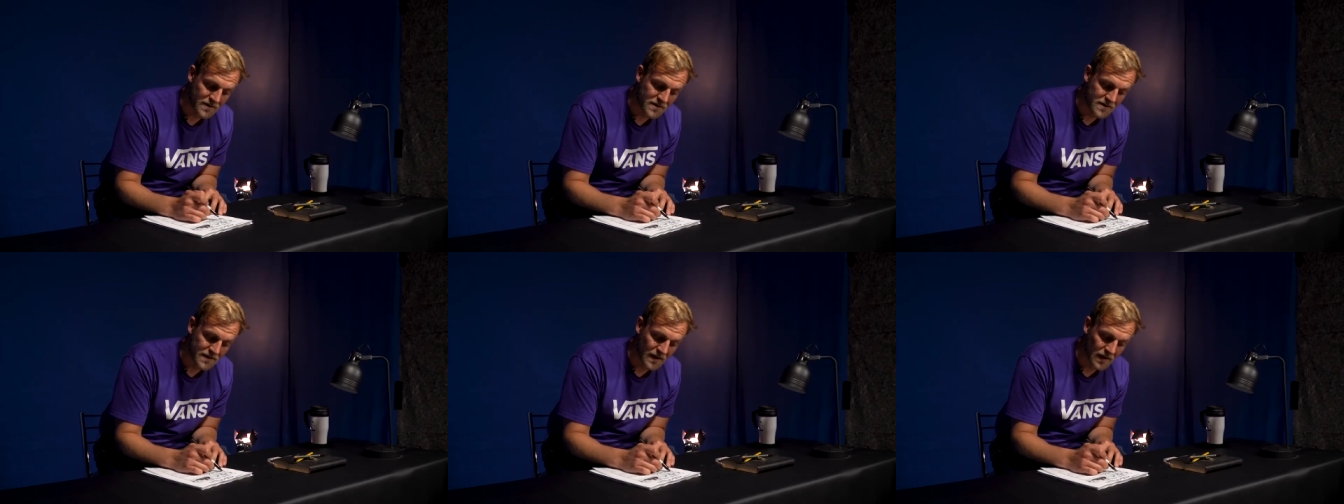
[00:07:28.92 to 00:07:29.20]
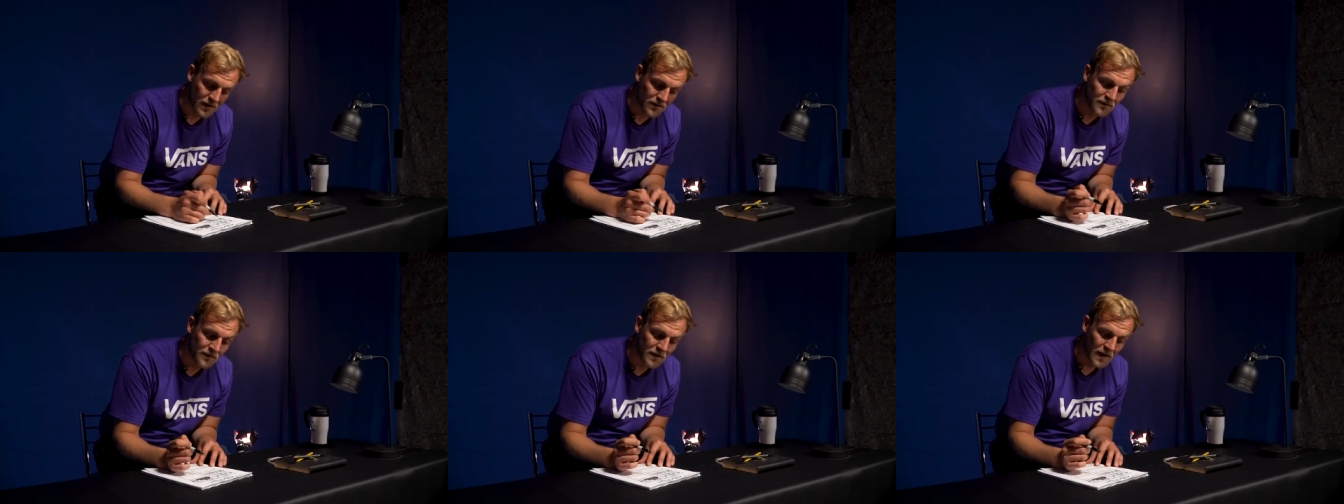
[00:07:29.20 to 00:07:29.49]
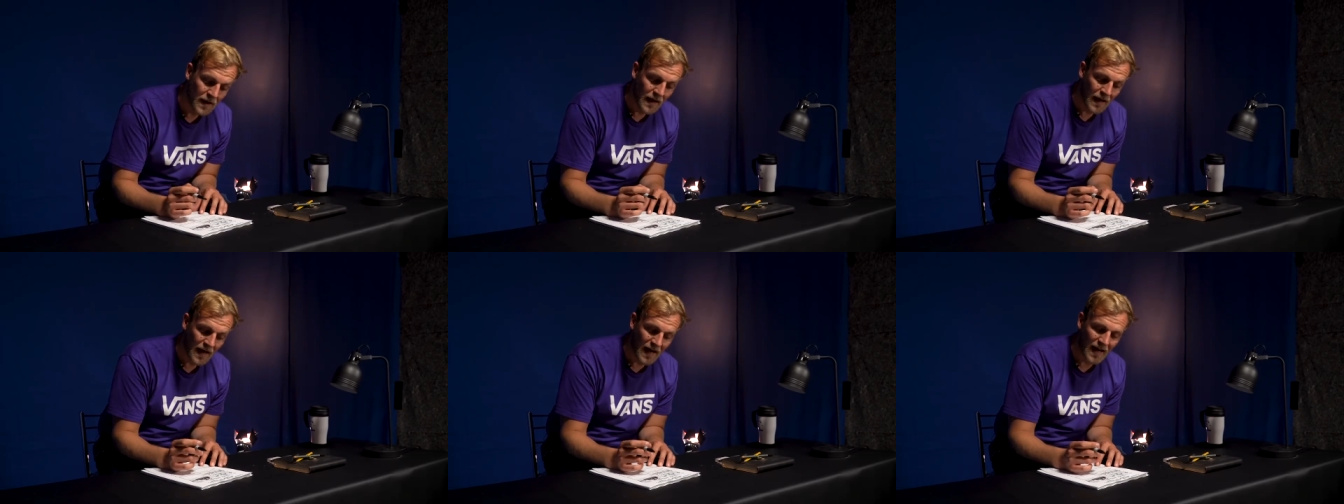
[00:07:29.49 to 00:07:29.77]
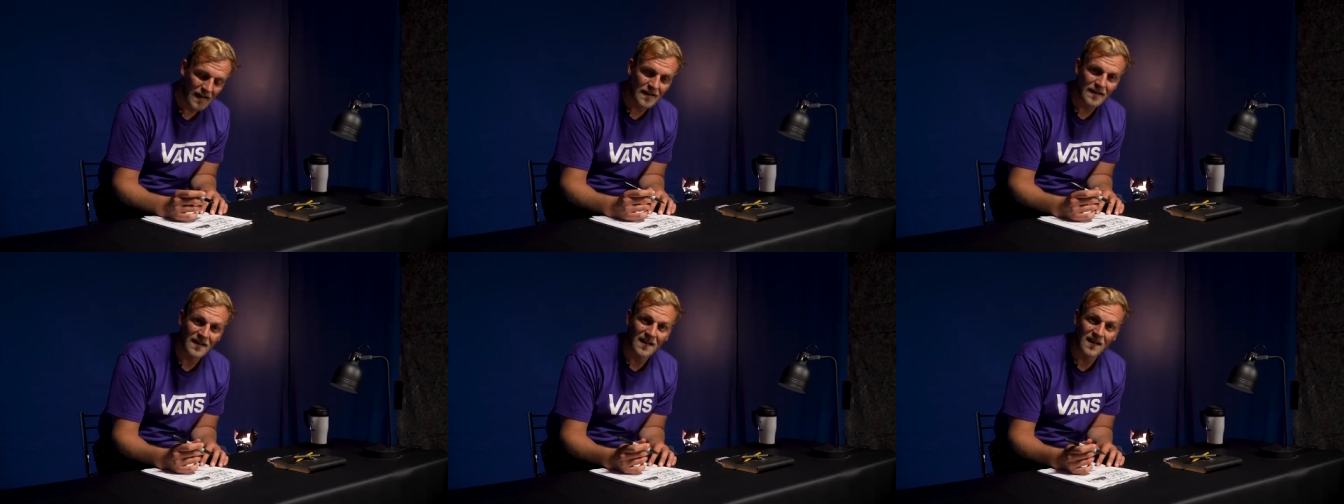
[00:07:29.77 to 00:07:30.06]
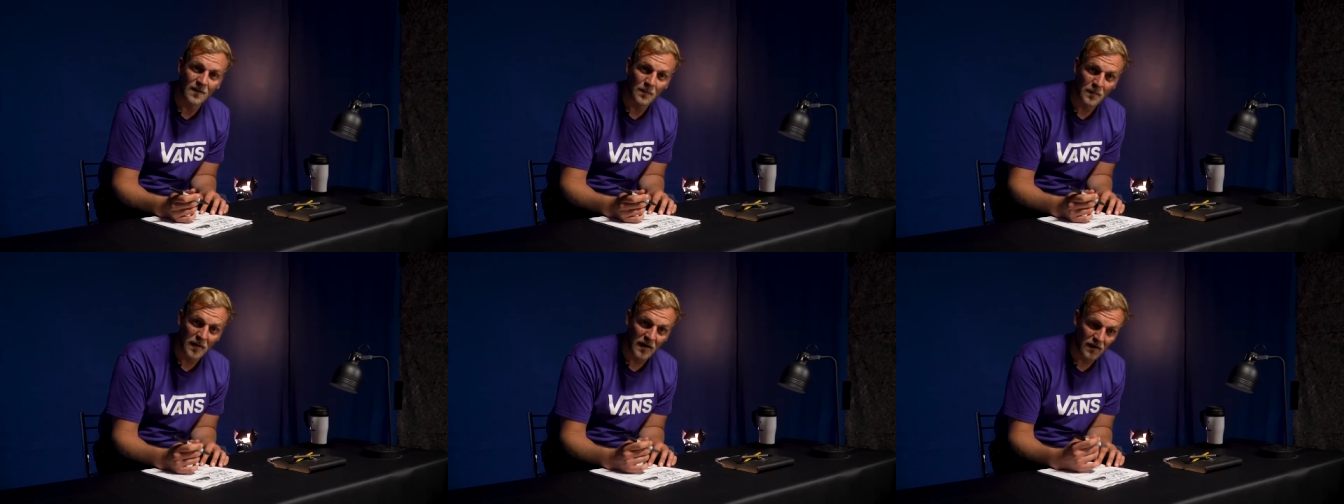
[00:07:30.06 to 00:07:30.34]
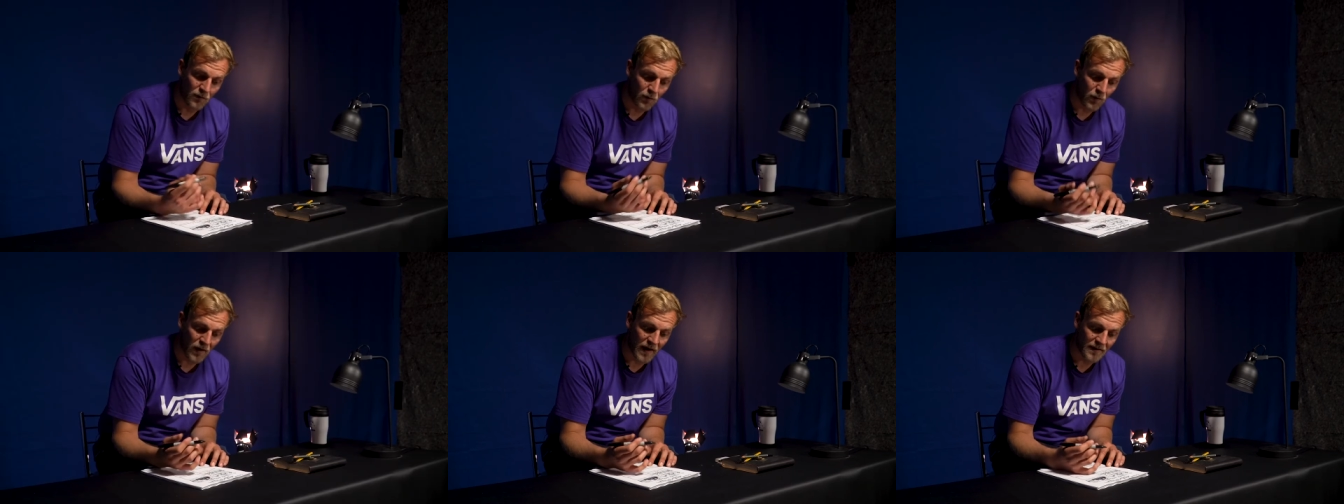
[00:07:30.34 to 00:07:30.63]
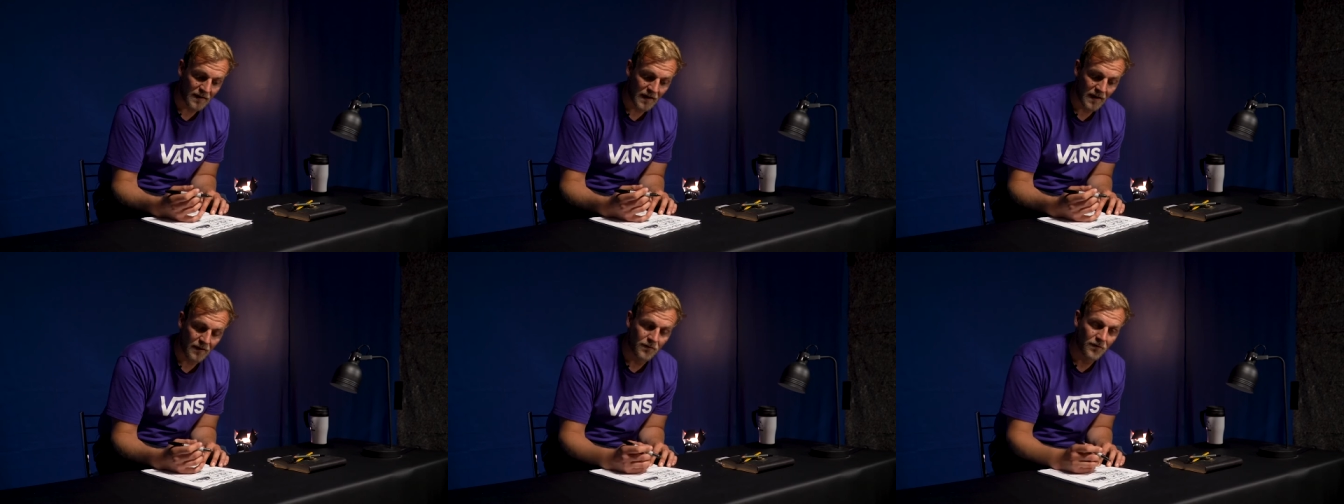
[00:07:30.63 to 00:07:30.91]
itself and a little bit of
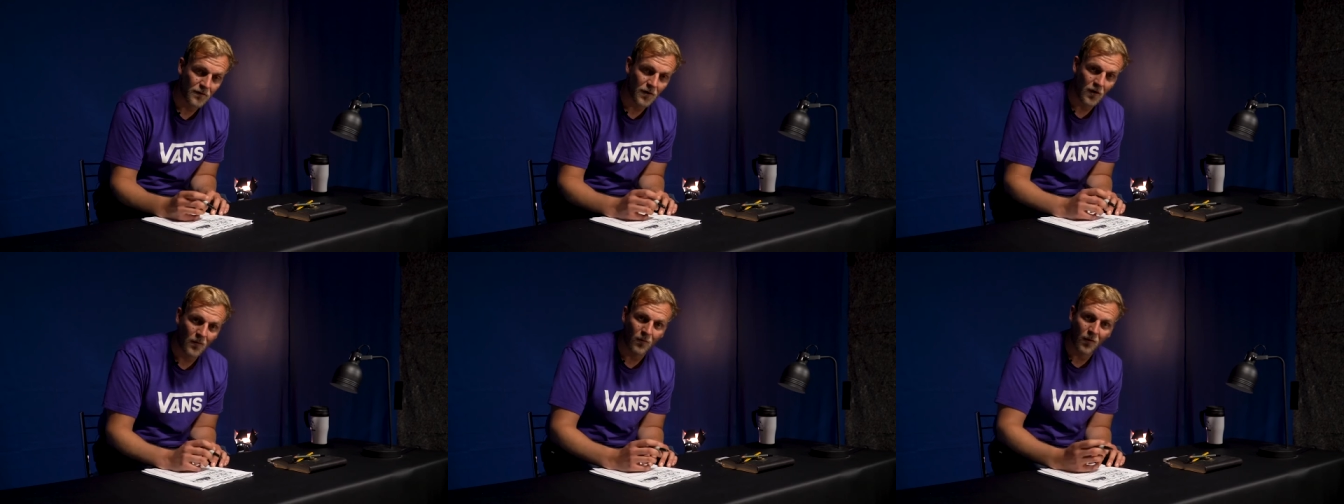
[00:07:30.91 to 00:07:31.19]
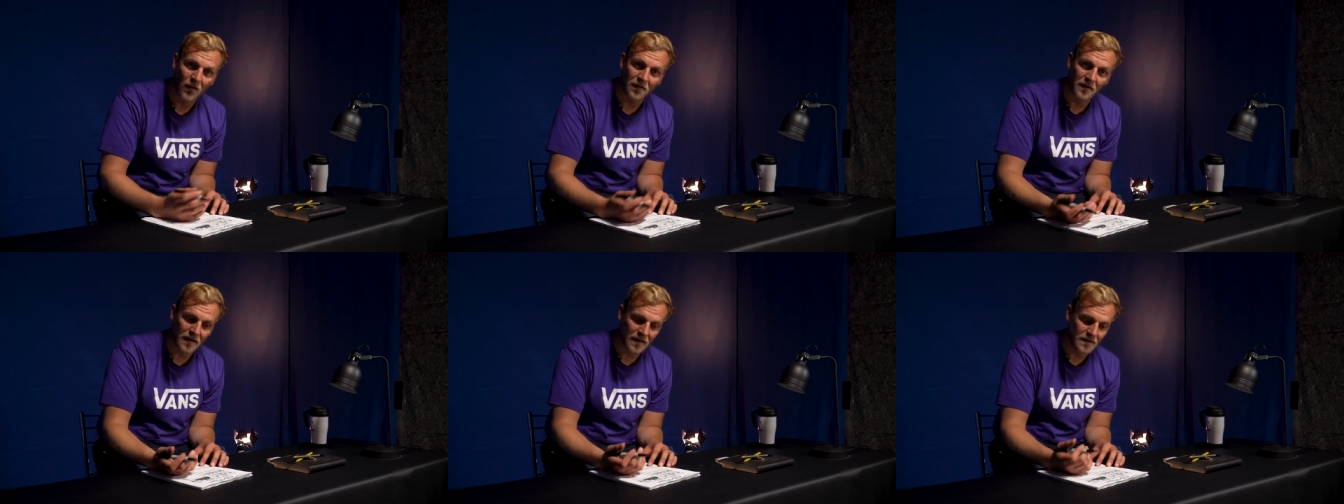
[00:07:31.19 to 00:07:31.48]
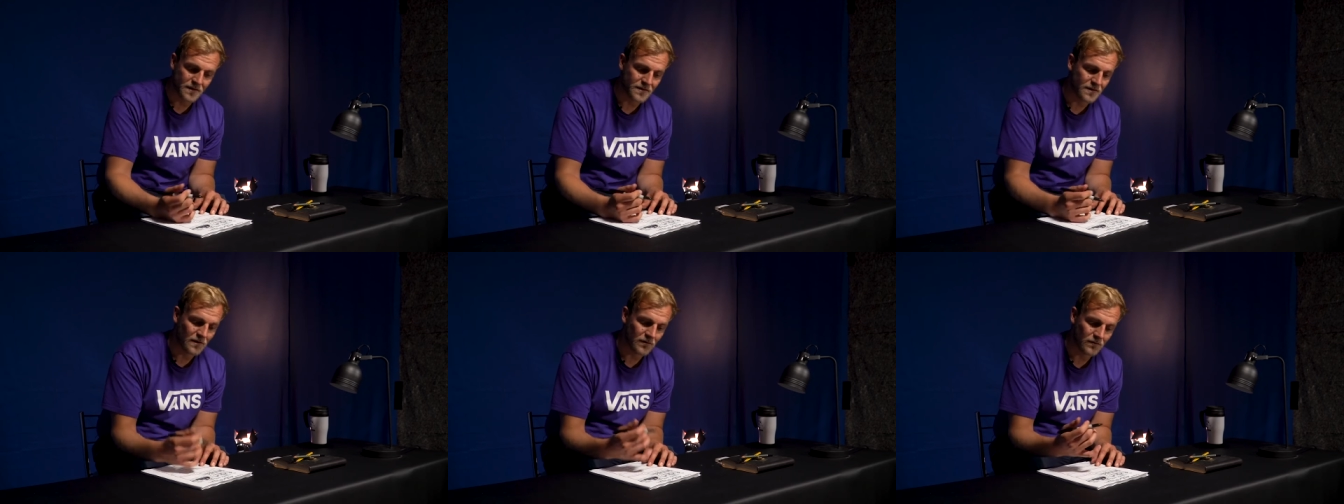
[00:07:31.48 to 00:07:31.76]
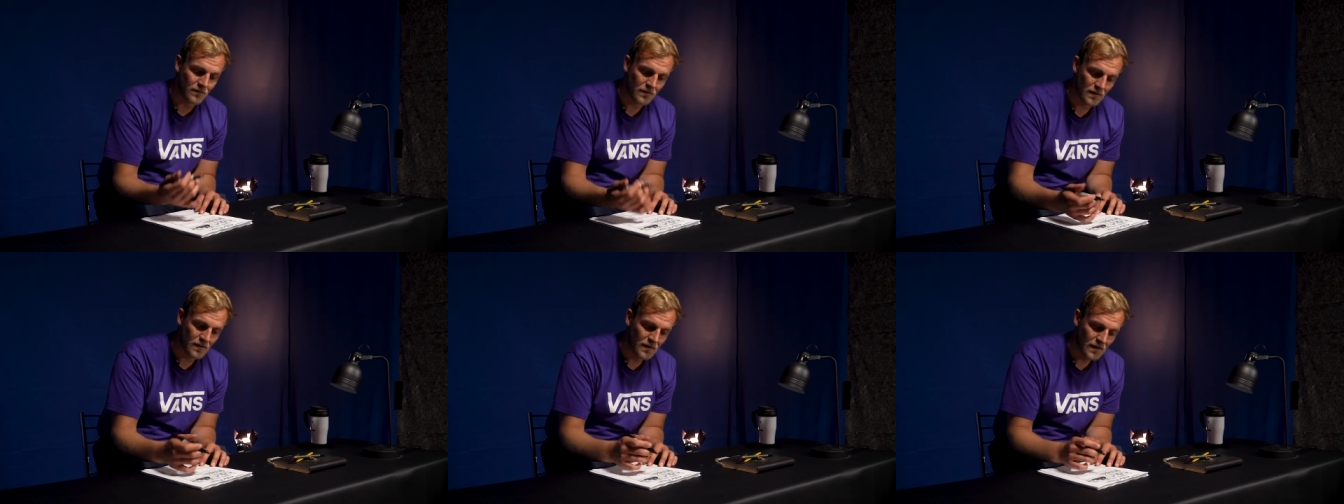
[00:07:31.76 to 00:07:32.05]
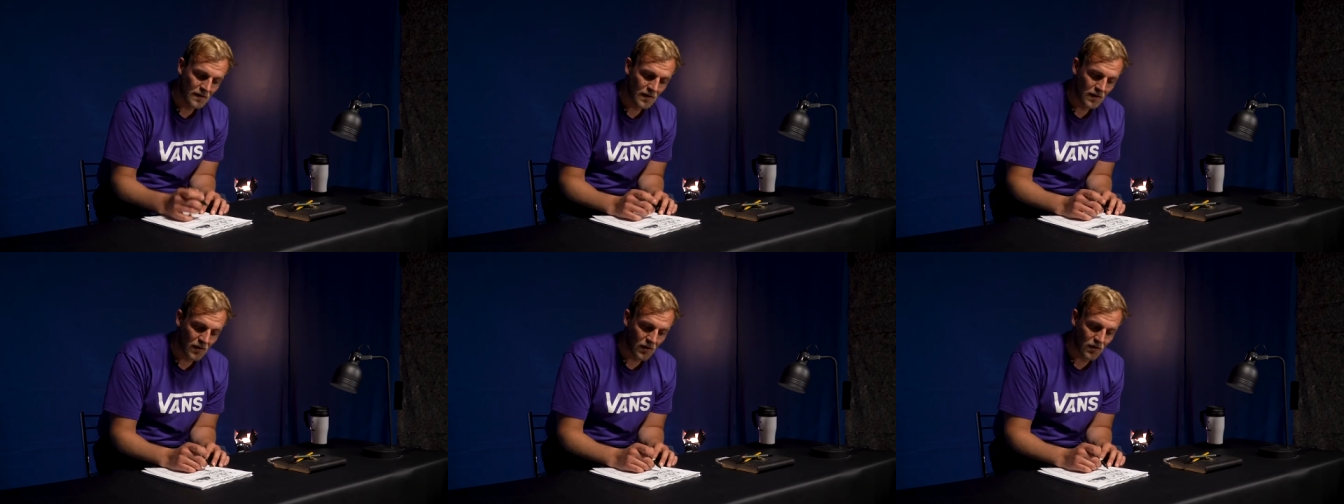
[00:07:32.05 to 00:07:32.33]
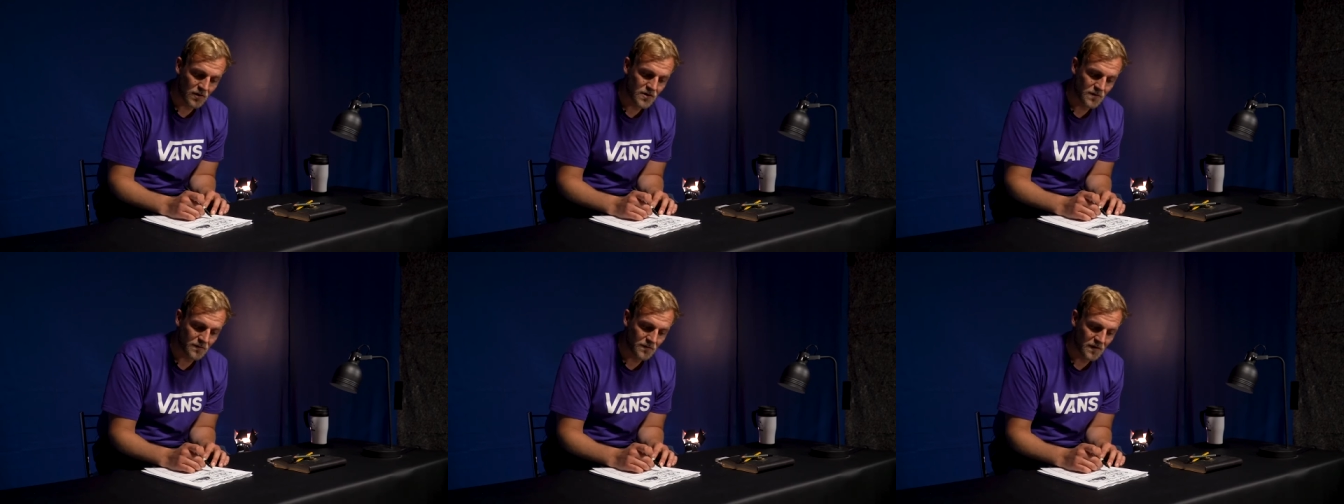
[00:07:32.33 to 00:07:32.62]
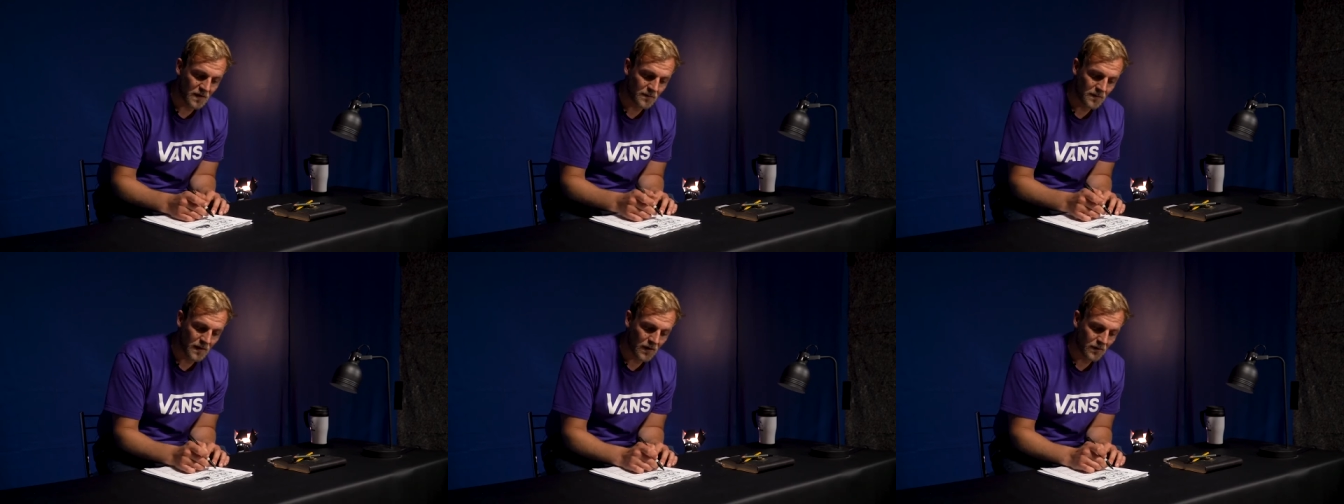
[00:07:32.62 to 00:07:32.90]
where they're from, what they do, or
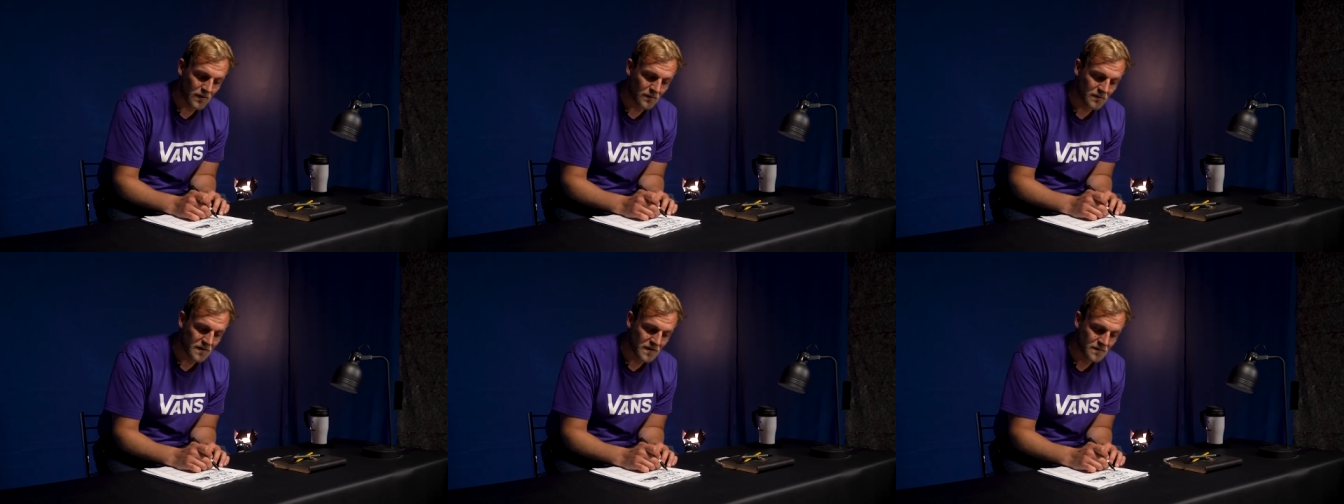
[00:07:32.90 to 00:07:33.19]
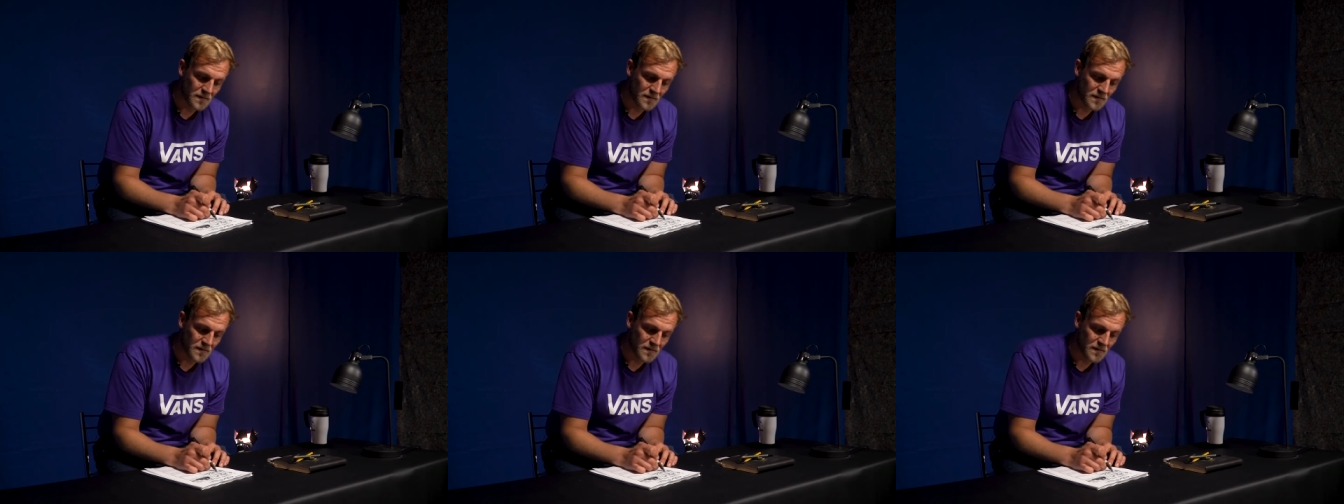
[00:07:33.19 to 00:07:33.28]
something about them in